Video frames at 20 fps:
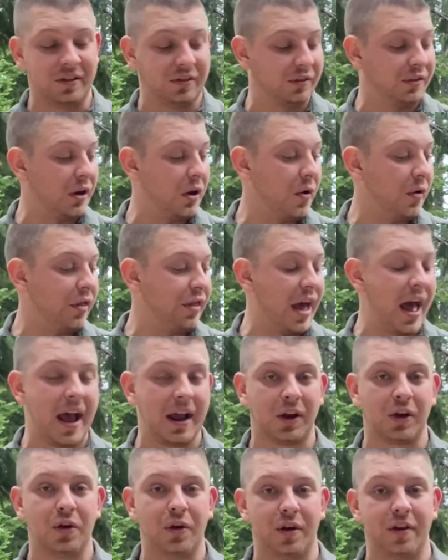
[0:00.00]
So
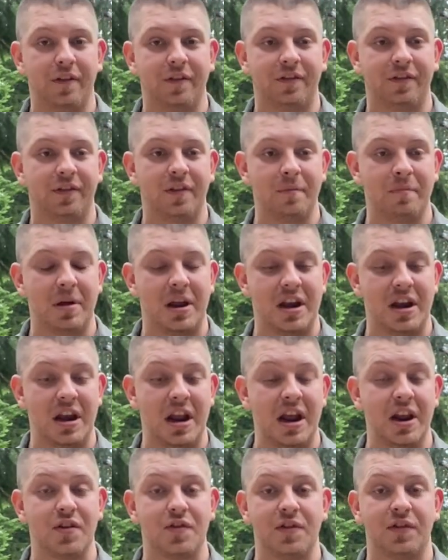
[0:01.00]
that could have been
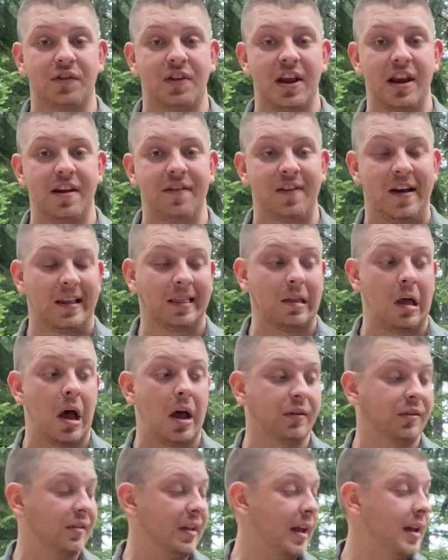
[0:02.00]
interesting if I'd
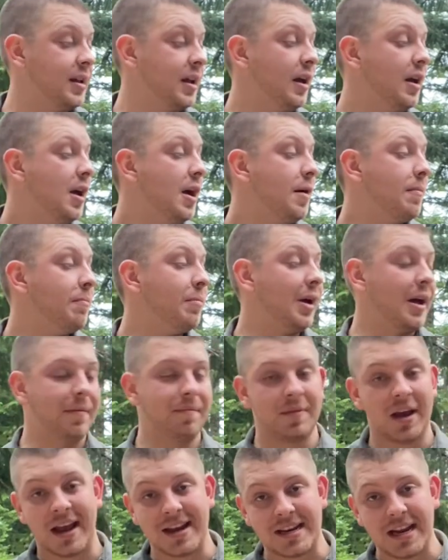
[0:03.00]
lost it, but
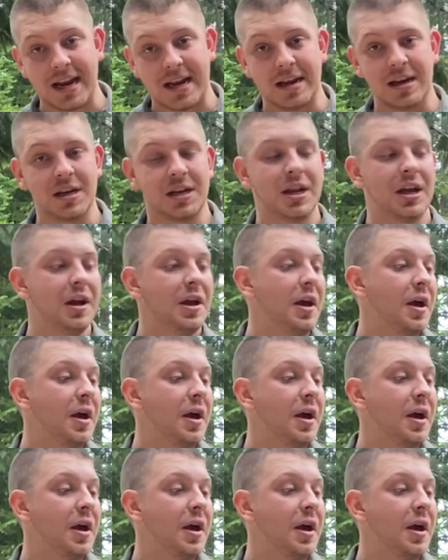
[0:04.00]
I didn't.